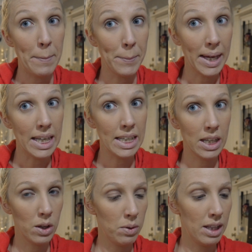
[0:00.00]
might need
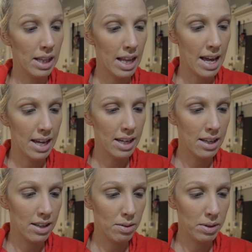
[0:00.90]
to go in
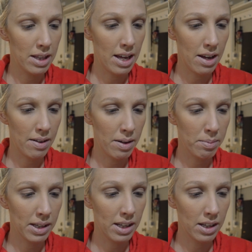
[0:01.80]
light-handed with that.
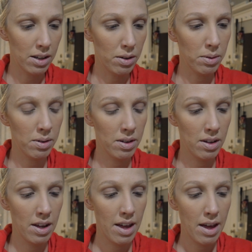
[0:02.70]
I'm going to go...
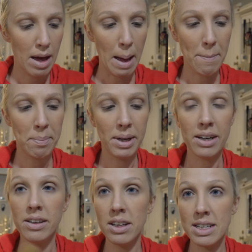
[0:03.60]
I
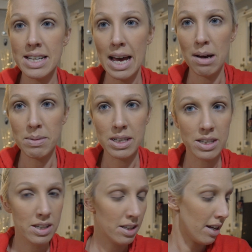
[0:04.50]
barely tapped
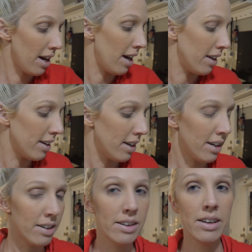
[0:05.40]
into the
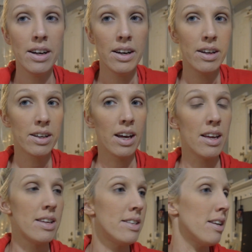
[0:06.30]
highlighter
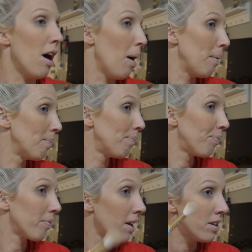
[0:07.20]
because
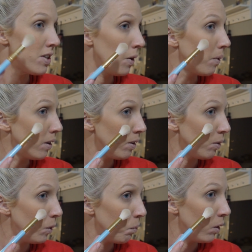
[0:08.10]
don't want to
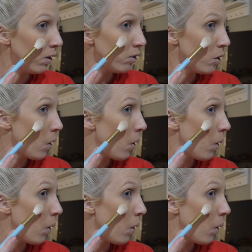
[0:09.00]
do too much.